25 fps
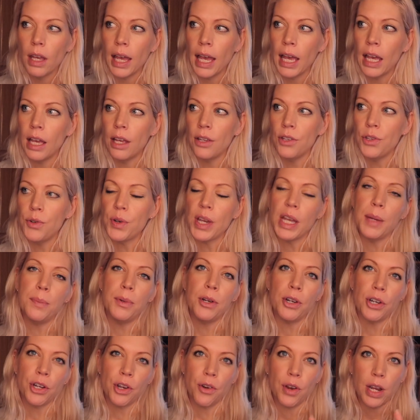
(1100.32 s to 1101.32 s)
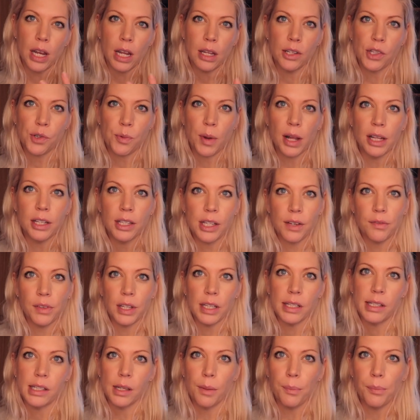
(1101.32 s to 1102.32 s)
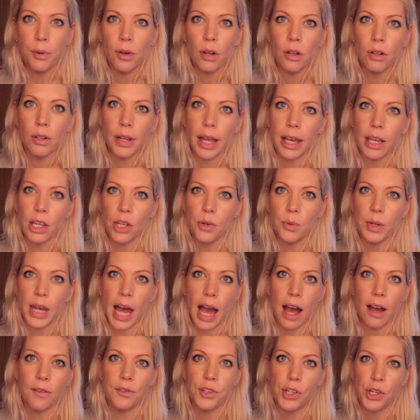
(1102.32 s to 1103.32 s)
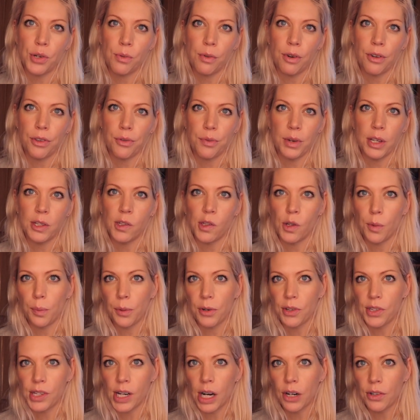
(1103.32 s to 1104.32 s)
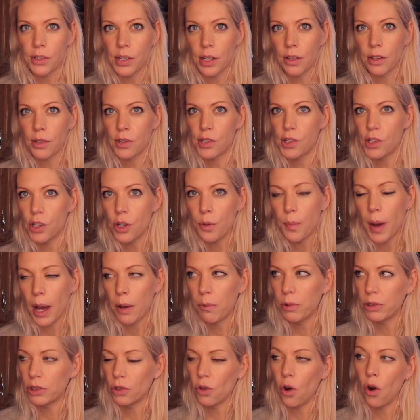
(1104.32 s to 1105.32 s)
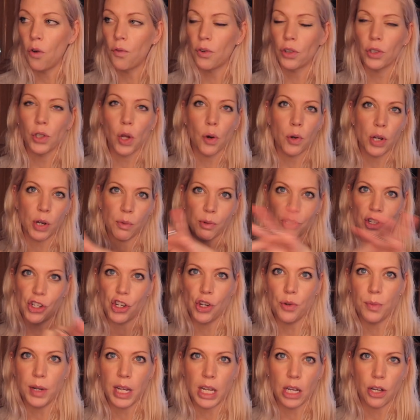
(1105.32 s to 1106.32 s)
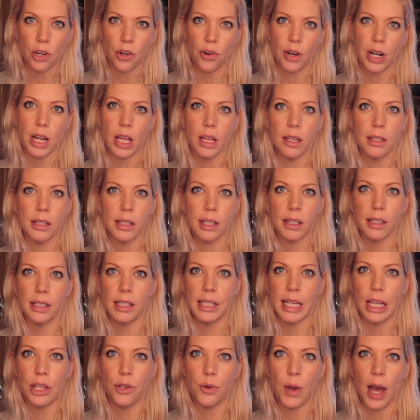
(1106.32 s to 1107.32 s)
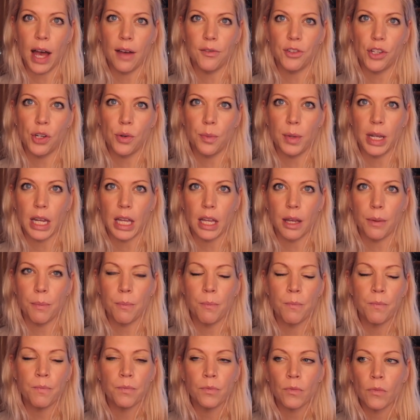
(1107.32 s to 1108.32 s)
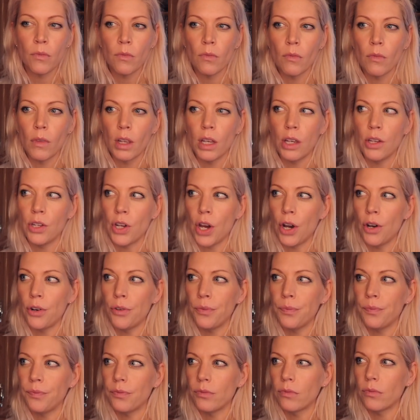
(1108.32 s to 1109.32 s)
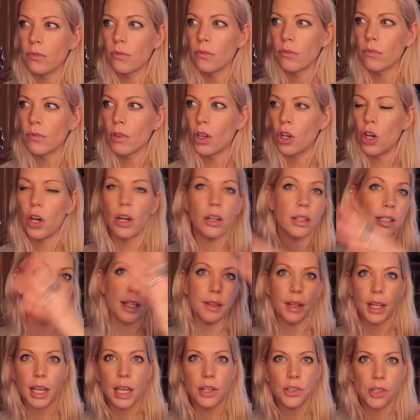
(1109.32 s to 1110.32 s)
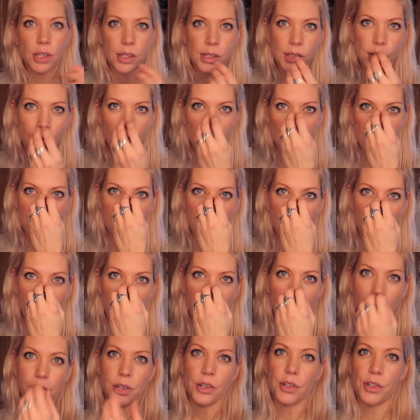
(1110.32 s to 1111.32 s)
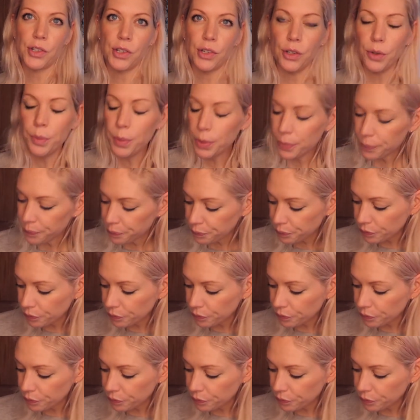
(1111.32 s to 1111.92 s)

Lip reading: and you keep your ingredients relatively simple, like you would have two or three superstars in the soup, I wouldn't overload it with too many ingredients because then you have too many, you know, cooks in the kitchen, so to speak, within your soup.